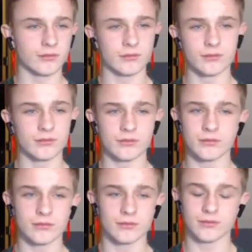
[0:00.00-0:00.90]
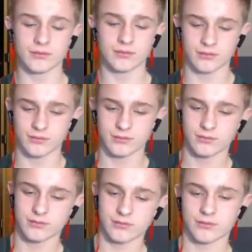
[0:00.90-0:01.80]

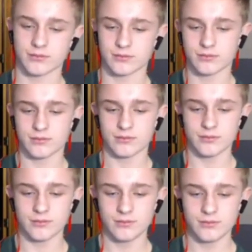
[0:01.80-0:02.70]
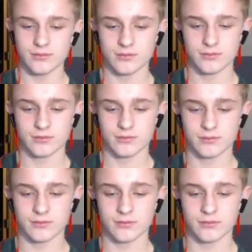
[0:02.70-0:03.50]
[no speech]